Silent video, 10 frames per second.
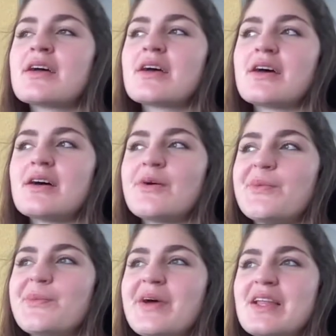
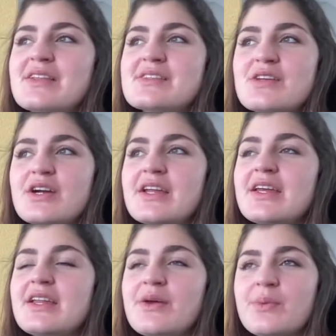and start
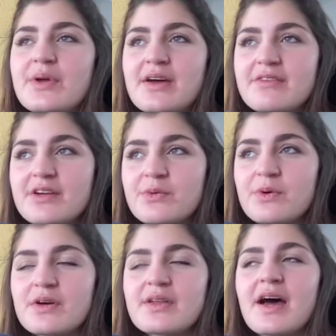eating whatever you
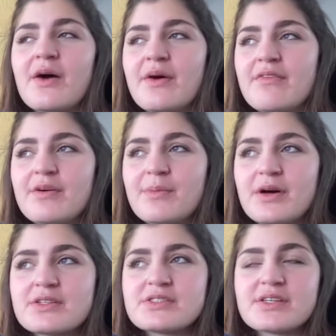want, however
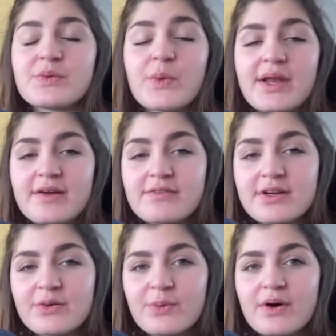much and whenever
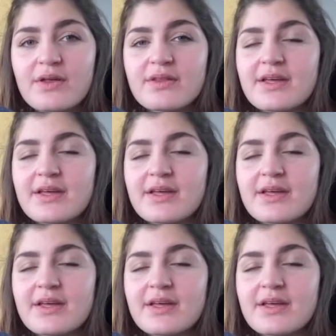you want.